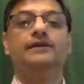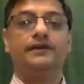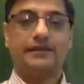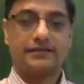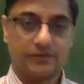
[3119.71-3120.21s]

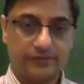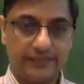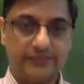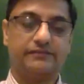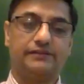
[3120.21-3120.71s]
that's how
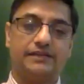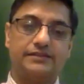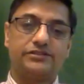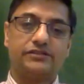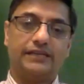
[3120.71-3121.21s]
Indian
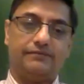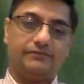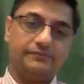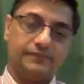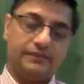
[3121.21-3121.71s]
civilization came.
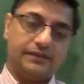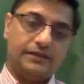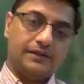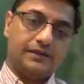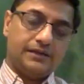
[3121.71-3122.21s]

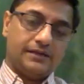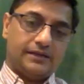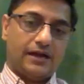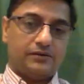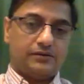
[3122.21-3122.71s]
Now,